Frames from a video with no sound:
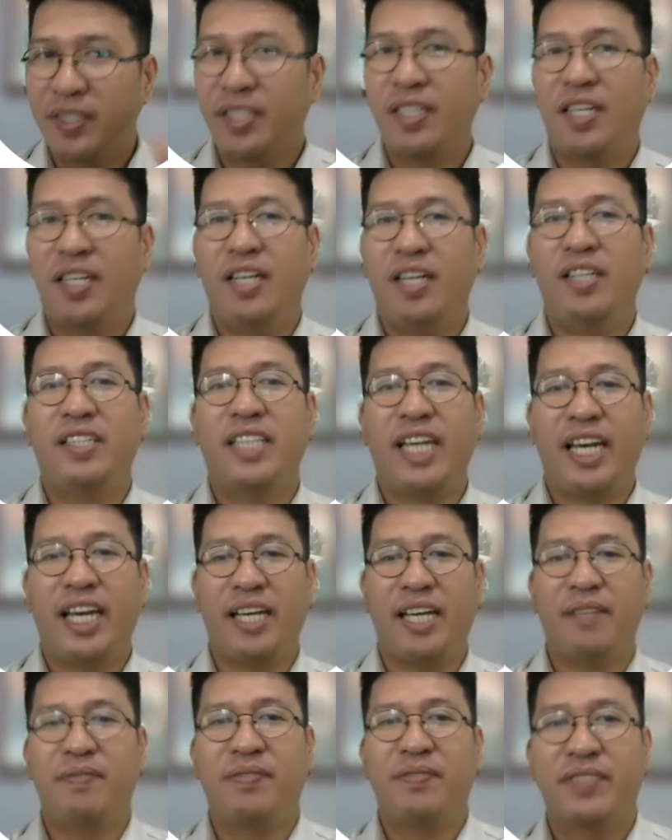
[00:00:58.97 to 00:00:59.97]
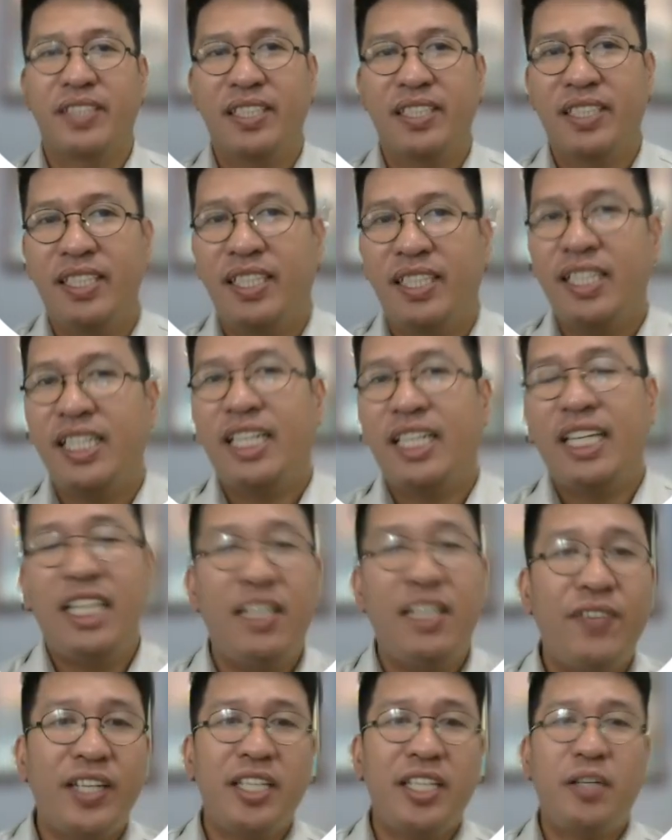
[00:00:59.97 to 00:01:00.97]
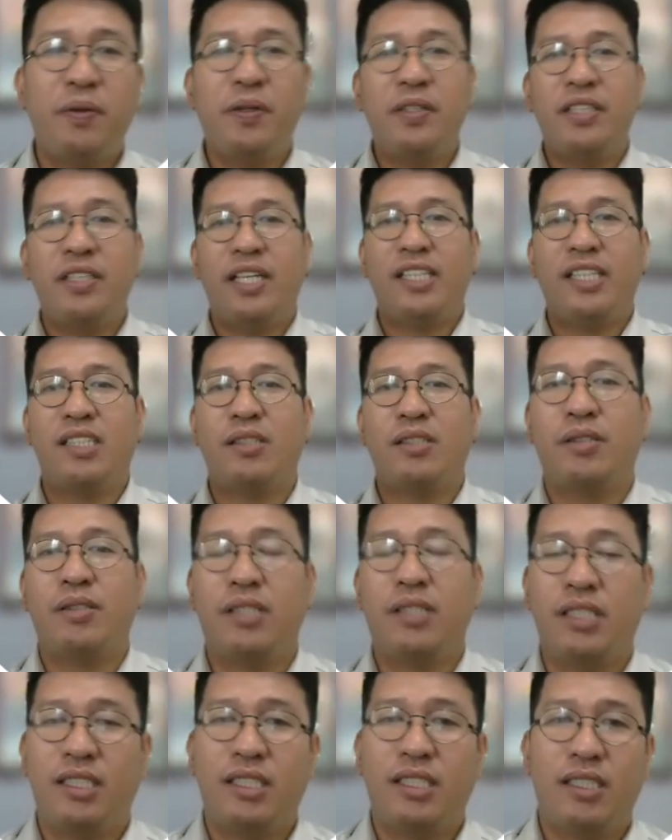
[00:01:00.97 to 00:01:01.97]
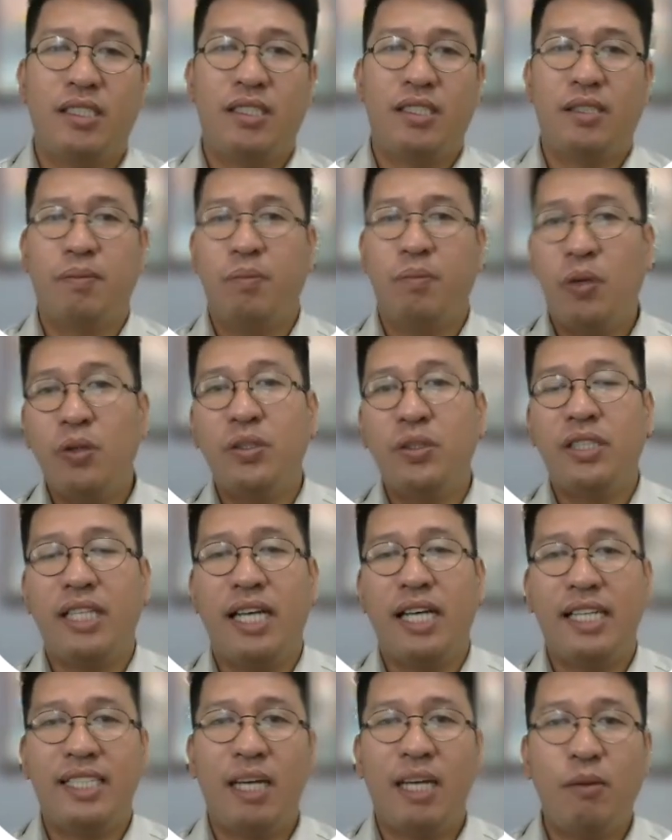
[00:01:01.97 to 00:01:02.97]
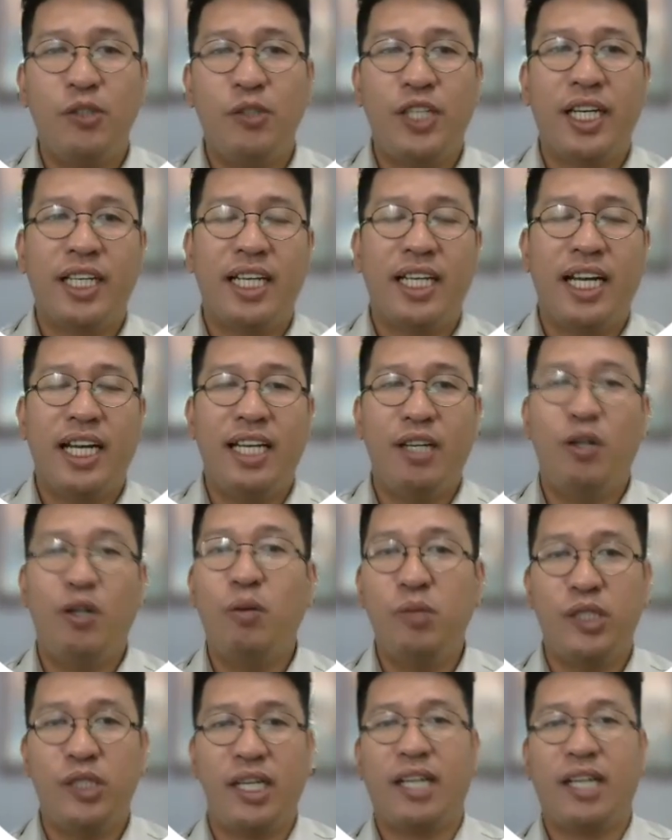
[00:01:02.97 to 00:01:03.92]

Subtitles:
Okay, living in the world as both a subject and object